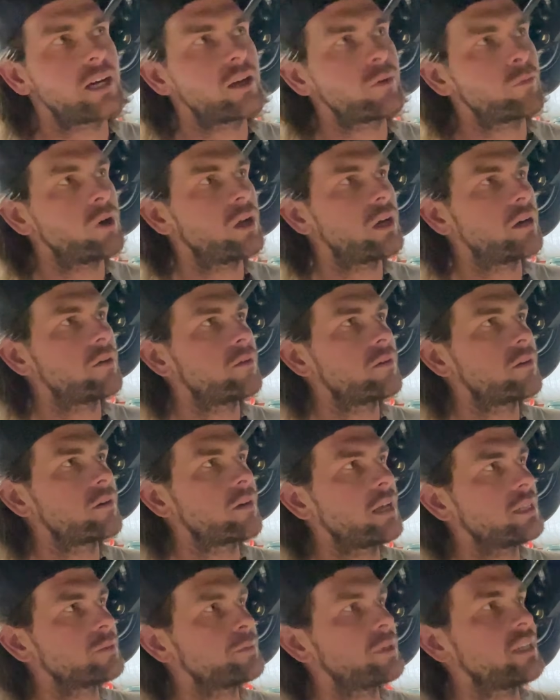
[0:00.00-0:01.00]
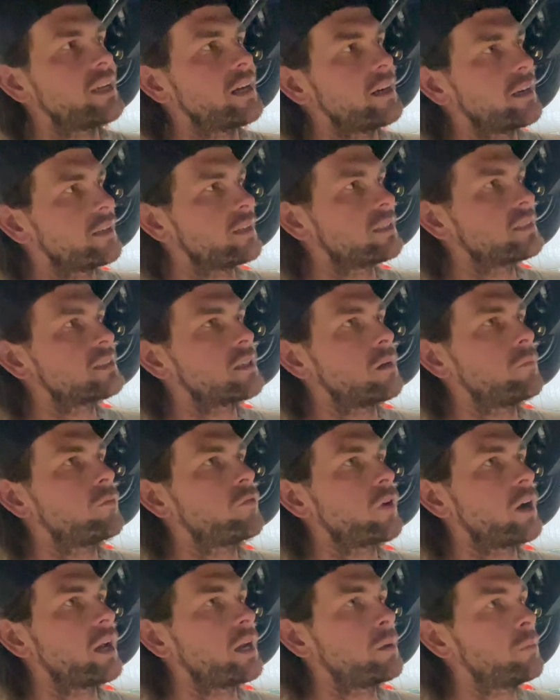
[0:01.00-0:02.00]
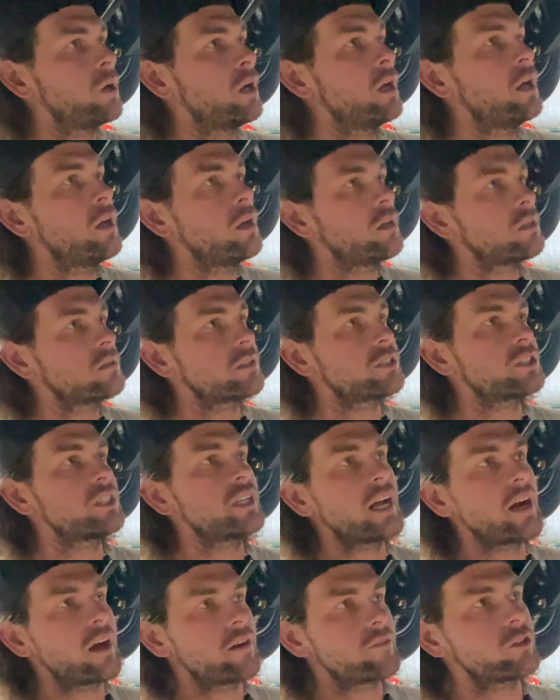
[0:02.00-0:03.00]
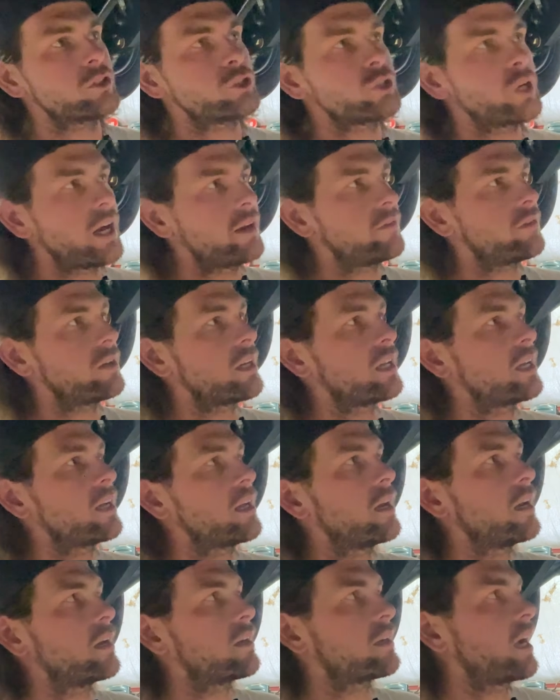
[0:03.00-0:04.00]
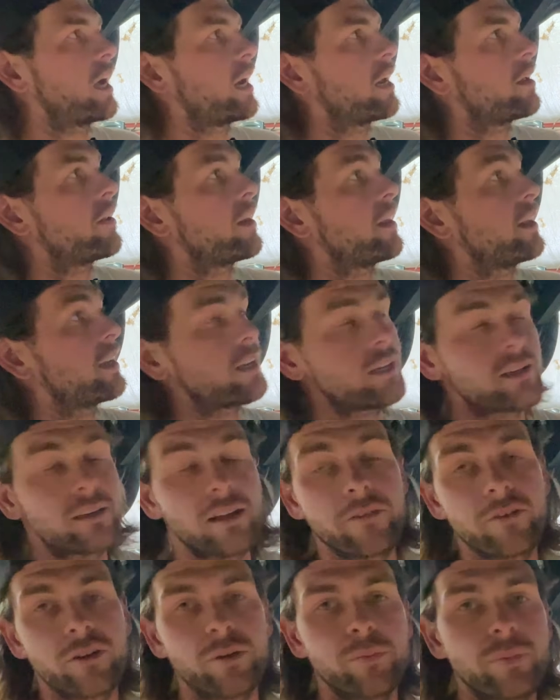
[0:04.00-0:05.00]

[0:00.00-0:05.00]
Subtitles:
on what has been done to this subframe, especially now after driving it, and kind of I think it definitely